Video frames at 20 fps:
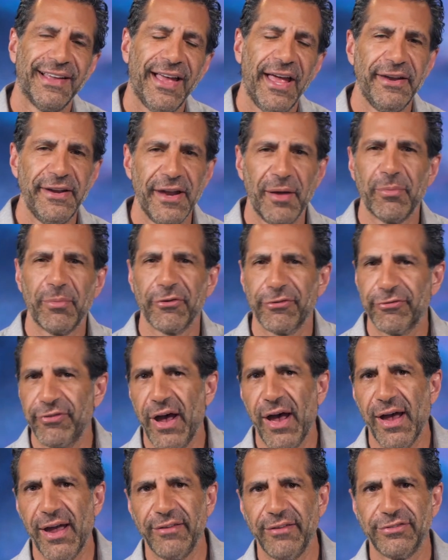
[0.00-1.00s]
And number
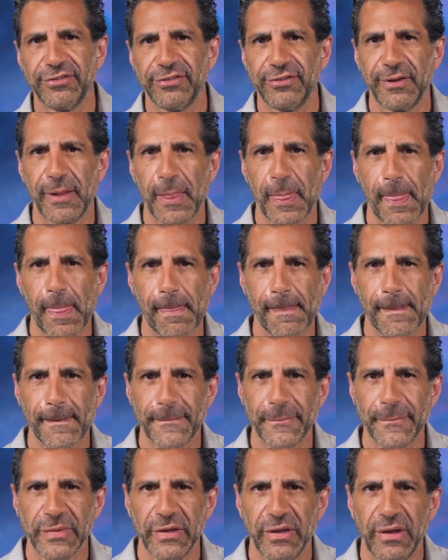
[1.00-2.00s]
five,
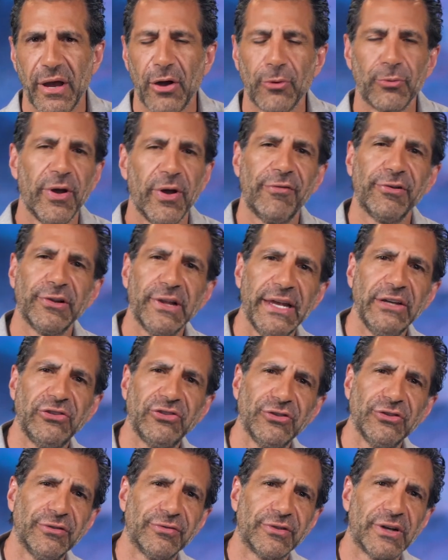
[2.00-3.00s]
a
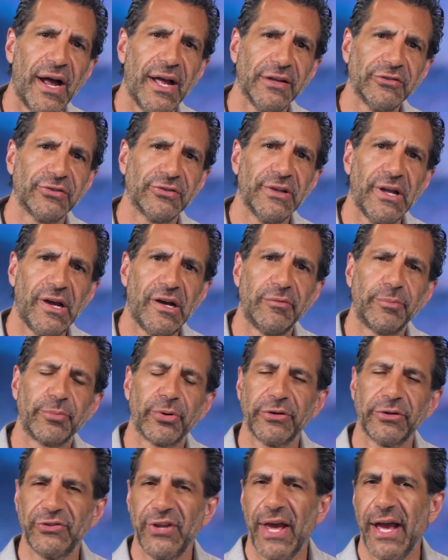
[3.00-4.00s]
revelation of God's love
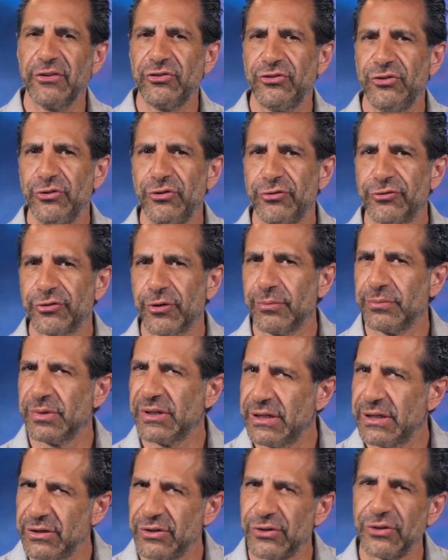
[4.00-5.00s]
protects you from
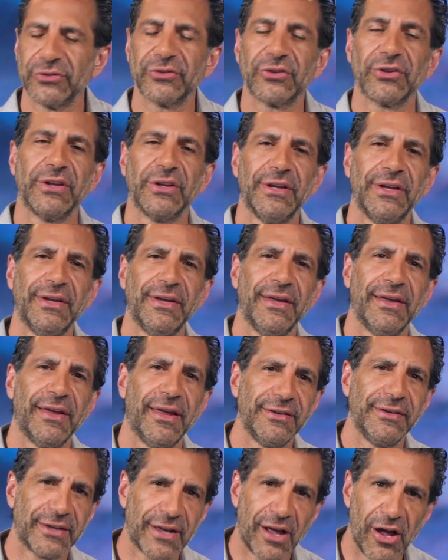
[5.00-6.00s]
guilt
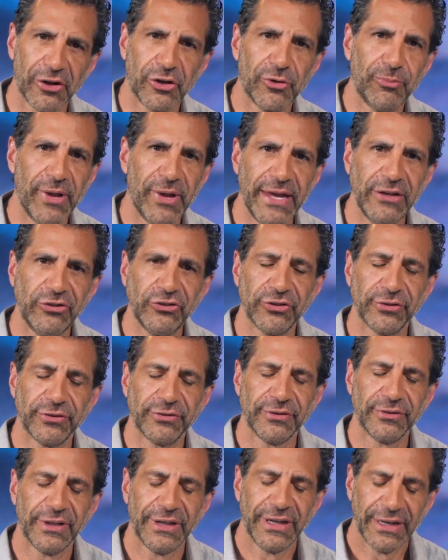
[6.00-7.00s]
and
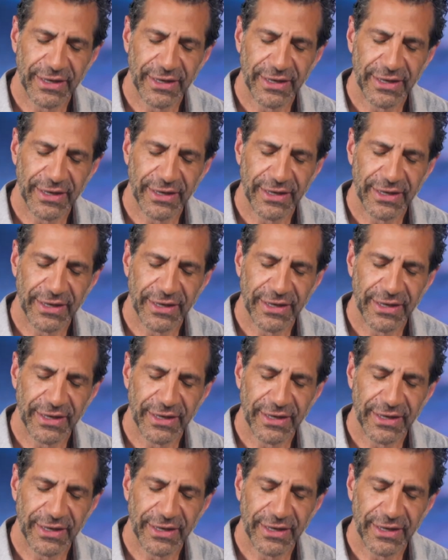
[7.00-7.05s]
condemnation.